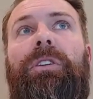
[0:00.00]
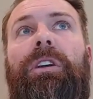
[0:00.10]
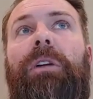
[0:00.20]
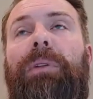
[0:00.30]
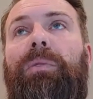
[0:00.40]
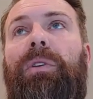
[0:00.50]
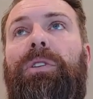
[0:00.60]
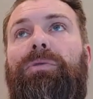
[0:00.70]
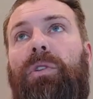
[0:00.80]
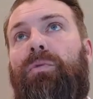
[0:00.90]
in the company where
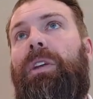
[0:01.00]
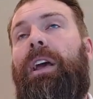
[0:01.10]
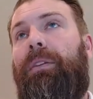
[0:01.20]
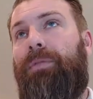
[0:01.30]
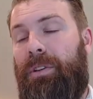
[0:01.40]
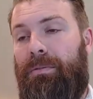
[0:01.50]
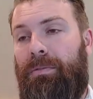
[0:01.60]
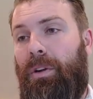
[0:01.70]
you don't have to,